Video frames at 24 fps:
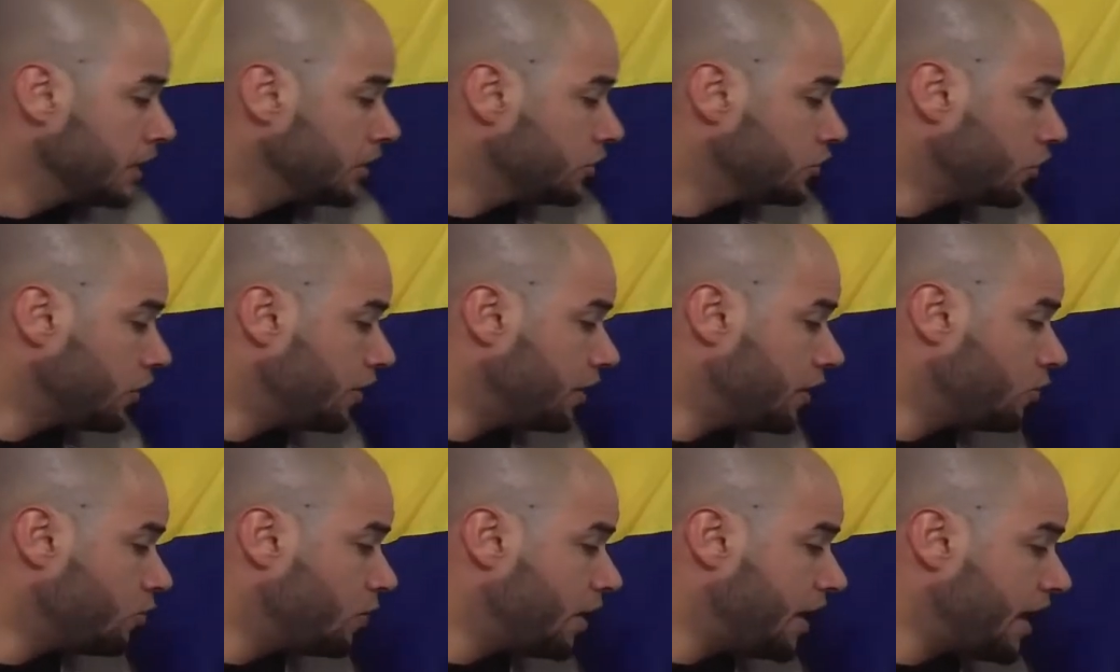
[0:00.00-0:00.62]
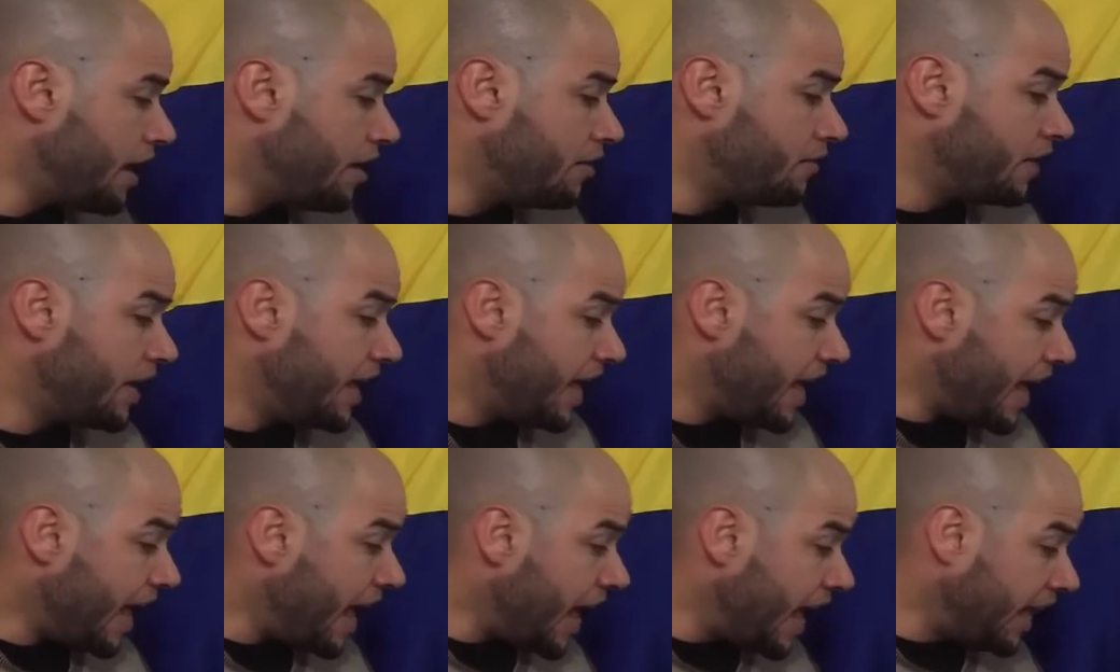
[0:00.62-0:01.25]
So then we have,
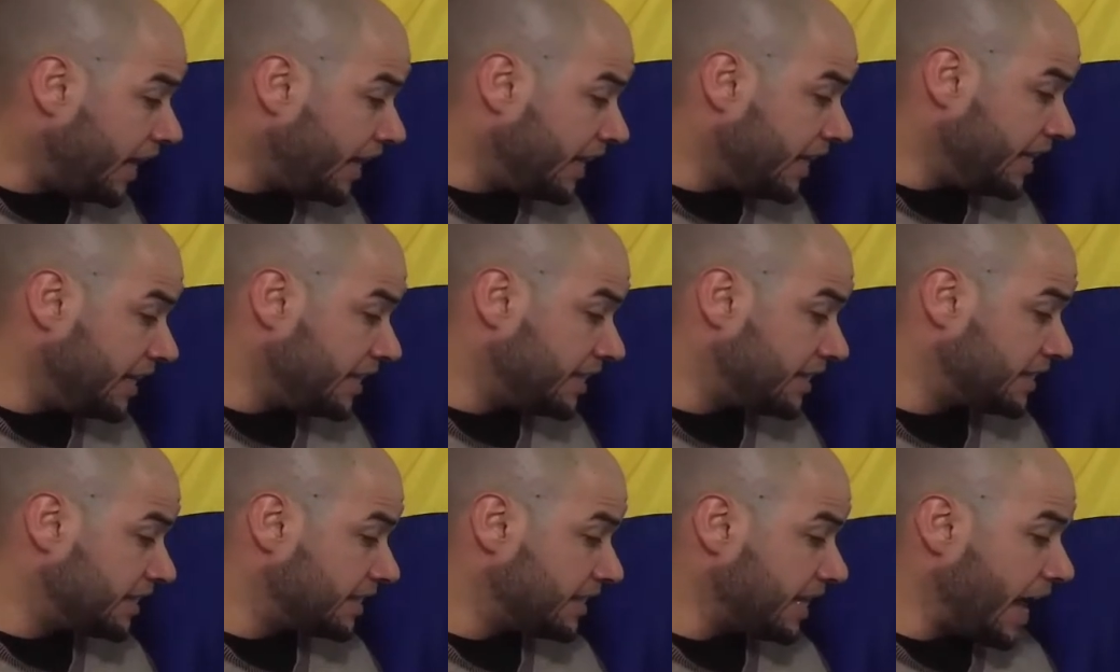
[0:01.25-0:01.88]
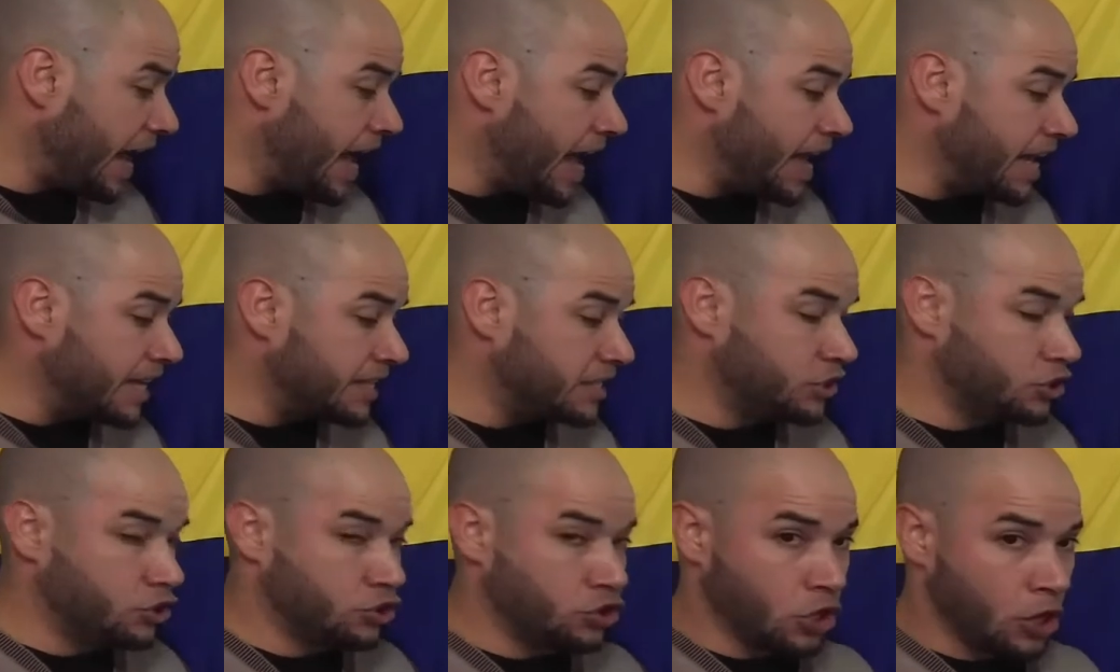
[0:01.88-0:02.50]
Alex
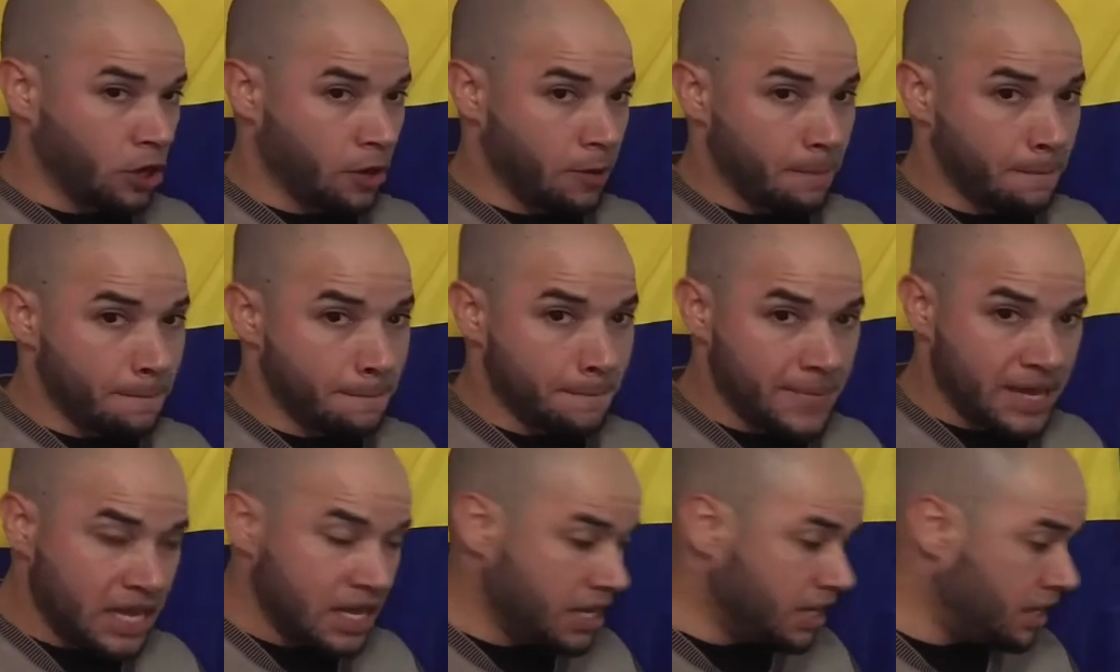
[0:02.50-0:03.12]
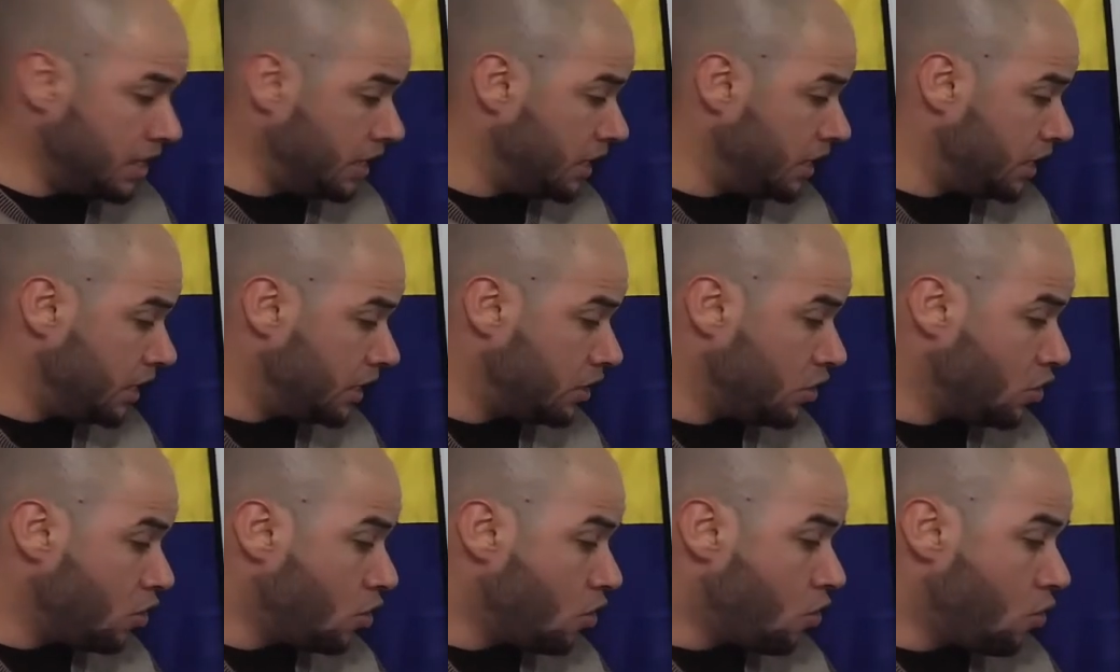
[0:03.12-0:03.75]
asked
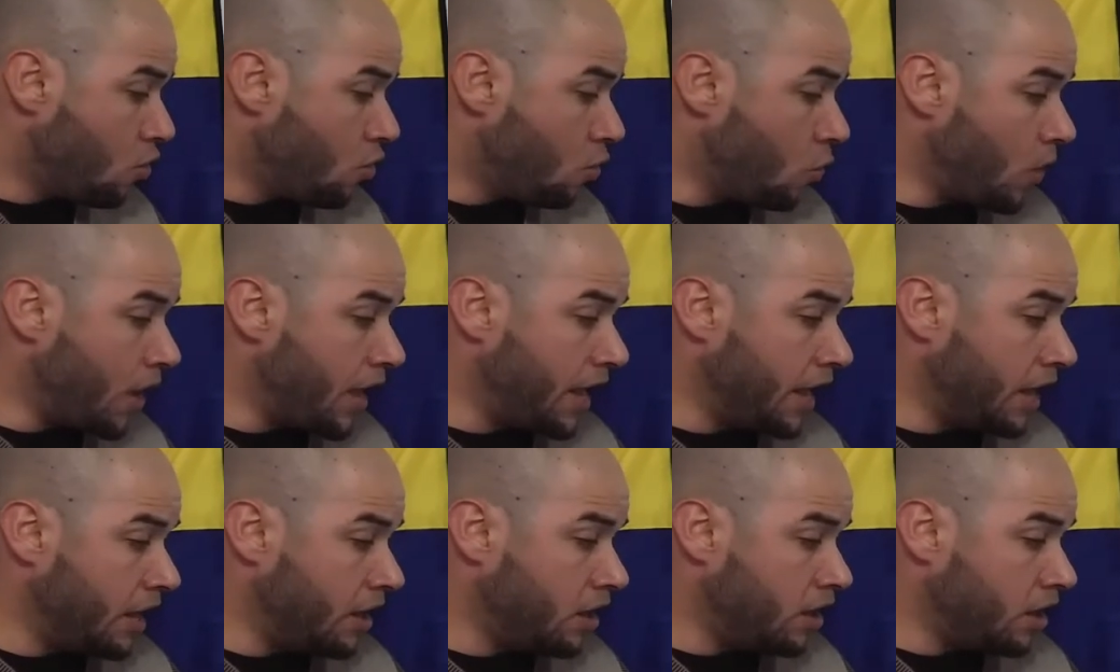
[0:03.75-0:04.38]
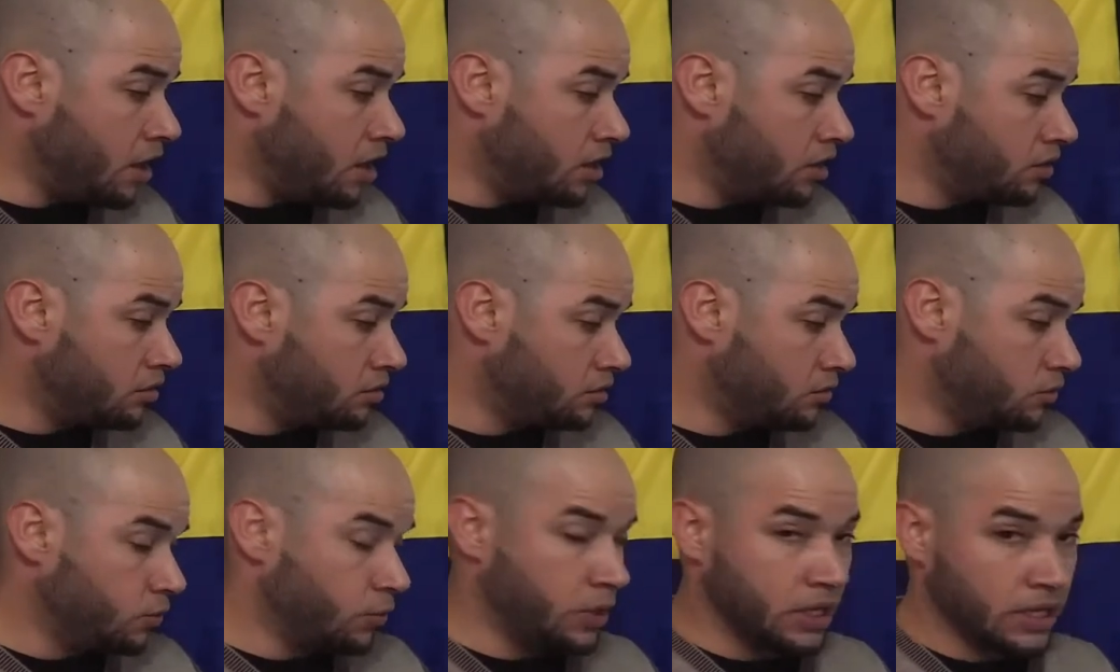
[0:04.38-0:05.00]
me where,
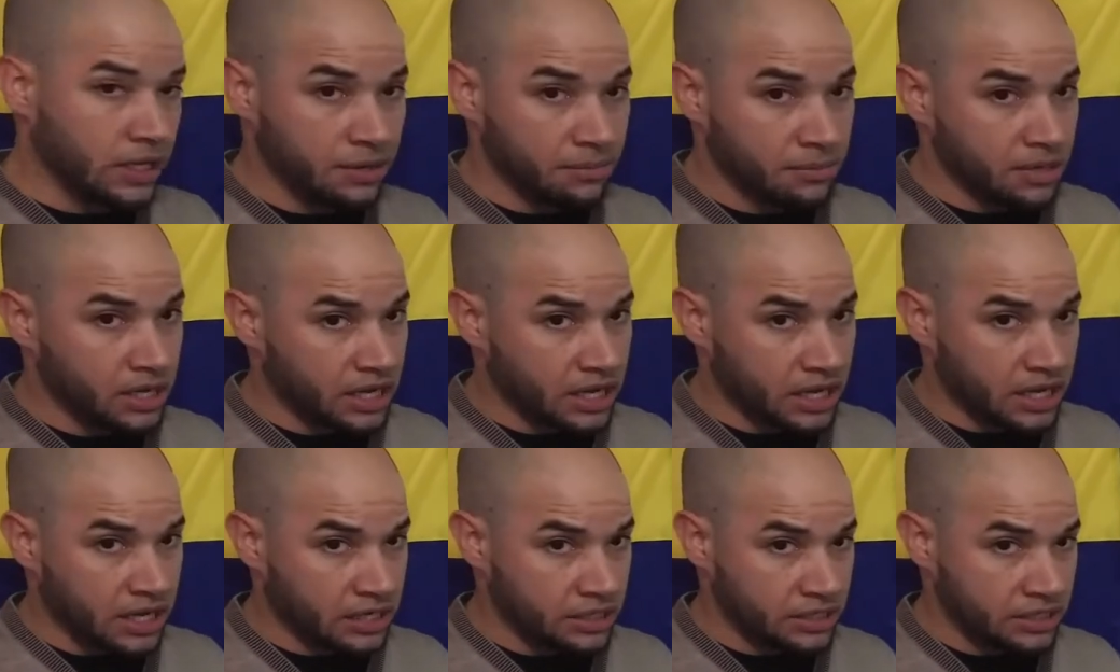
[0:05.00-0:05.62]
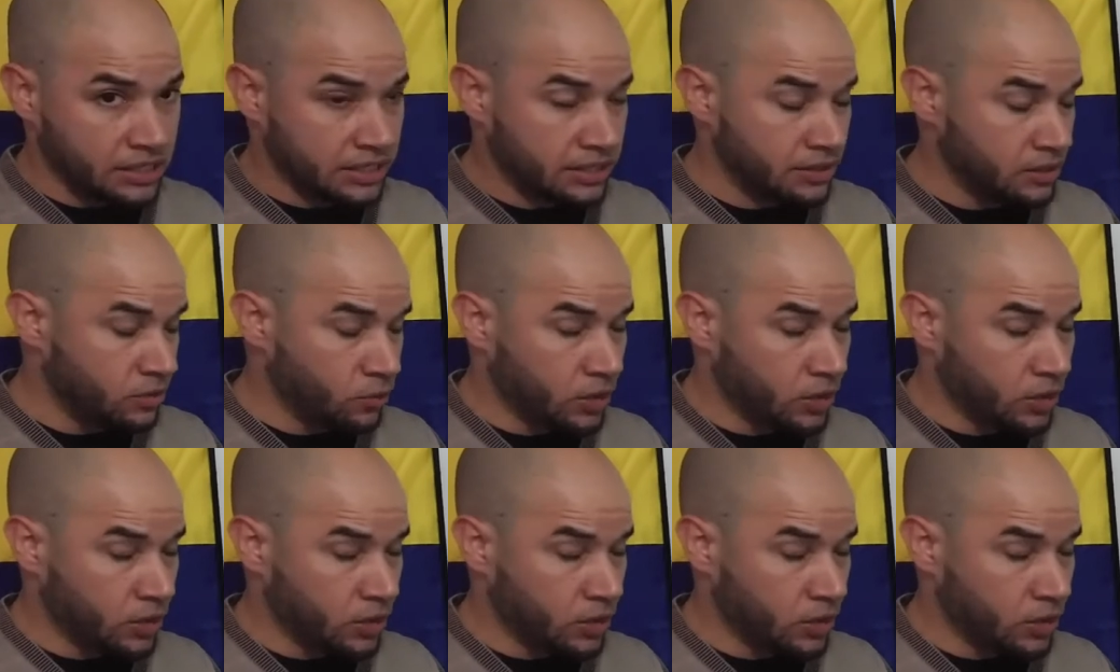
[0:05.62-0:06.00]
we eliminated